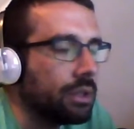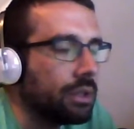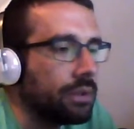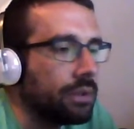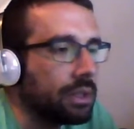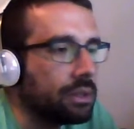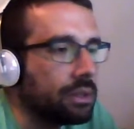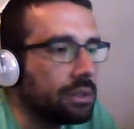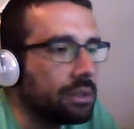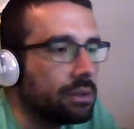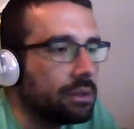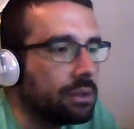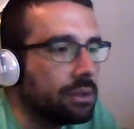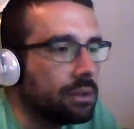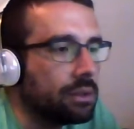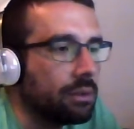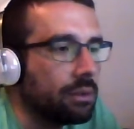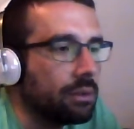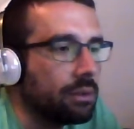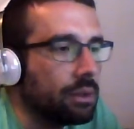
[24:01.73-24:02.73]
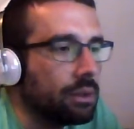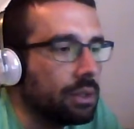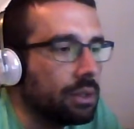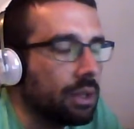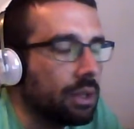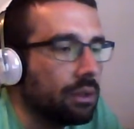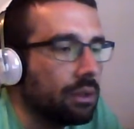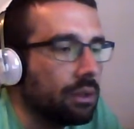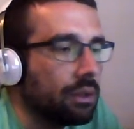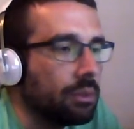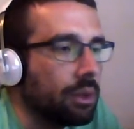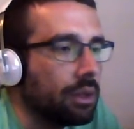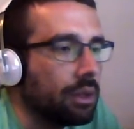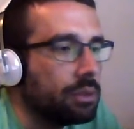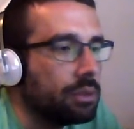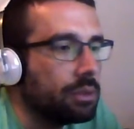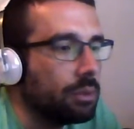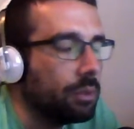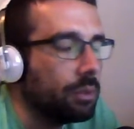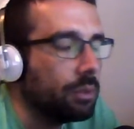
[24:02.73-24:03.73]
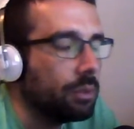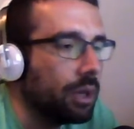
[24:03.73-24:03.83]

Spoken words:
which I think is entirely possible.